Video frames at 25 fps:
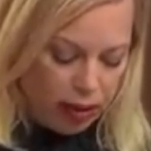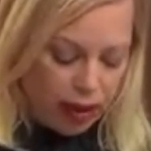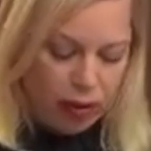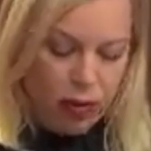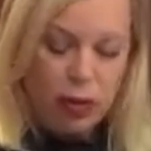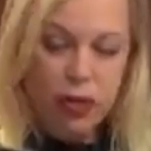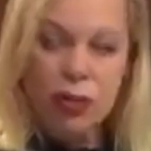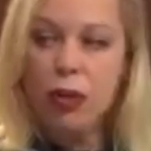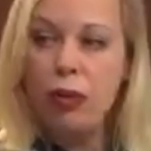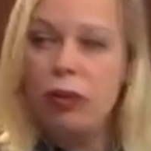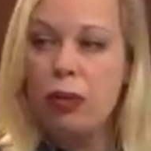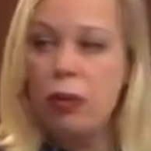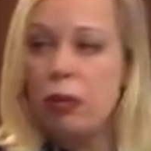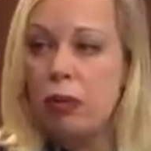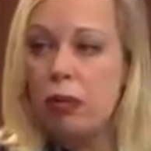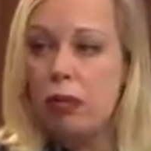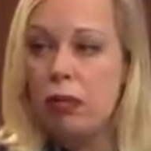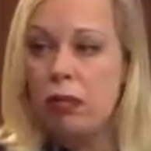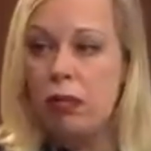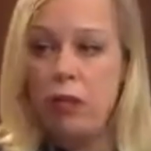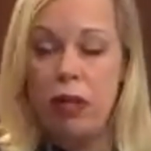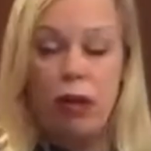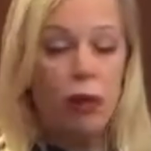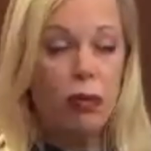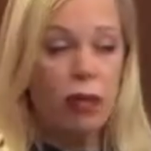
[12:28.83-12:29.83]
So,
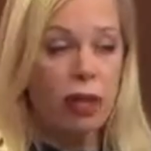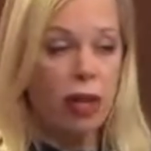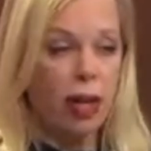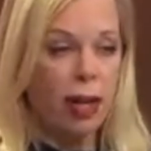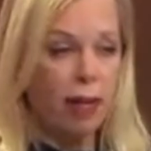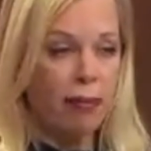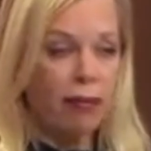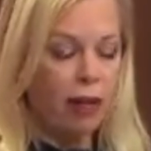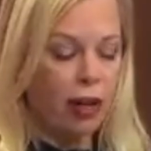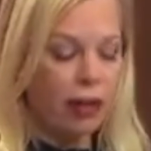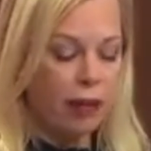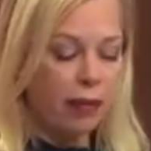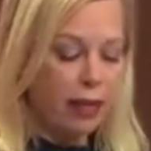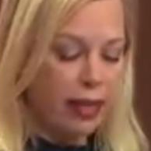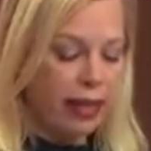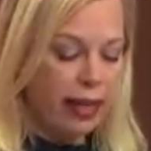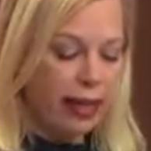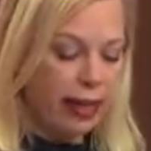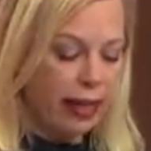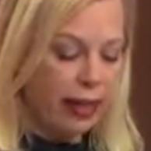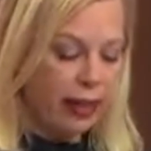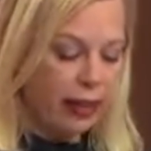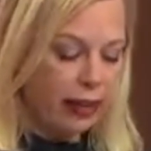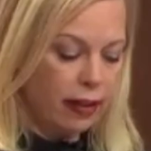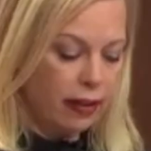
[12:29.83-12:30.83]
no time frame
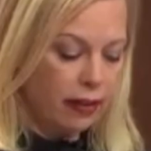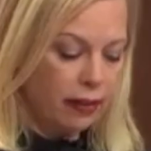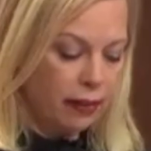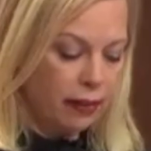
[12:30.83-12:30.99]
stated.